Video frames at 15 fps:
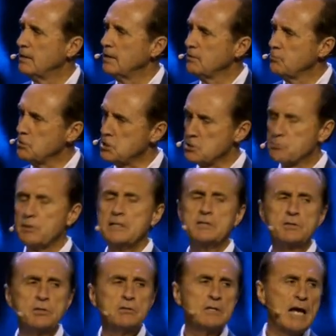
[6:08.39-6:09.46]
Now, this was
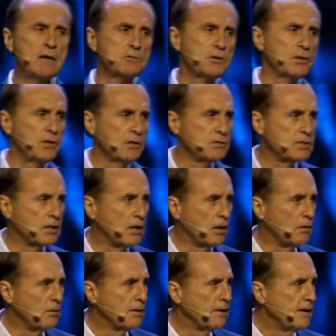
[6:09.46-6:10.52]
written 2,000 years
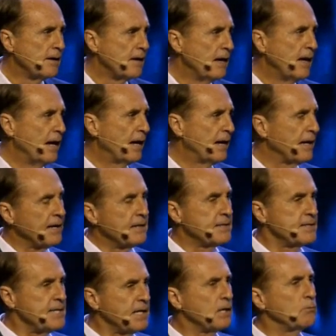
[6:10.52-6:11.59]
ago, and I
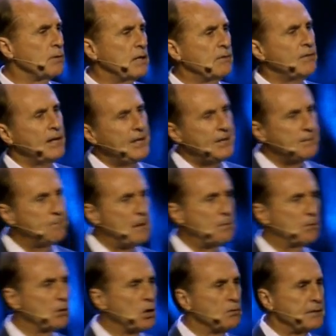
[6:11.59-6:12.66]
get tickled whenever I hear
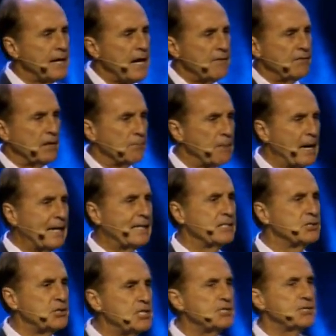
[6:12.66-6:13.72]
people go to heaven and back,
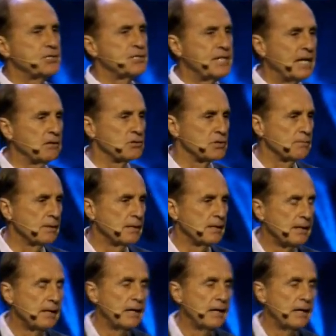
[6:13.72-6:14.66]
and Jesus tells them,